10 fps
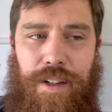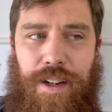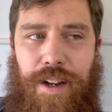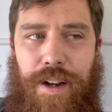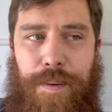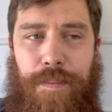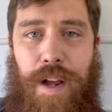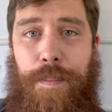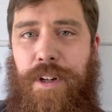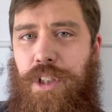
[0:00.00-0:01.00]
I'm
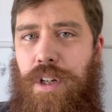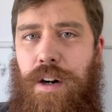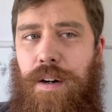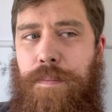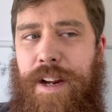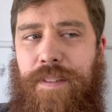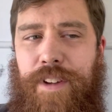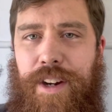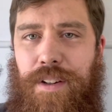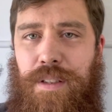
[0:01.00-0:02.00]
gonna start making
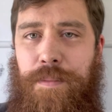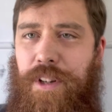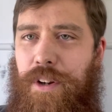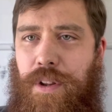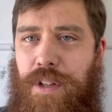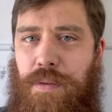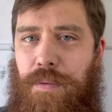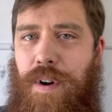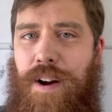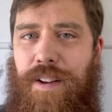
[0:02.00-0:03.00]
videos. I'm gonna do this one raw.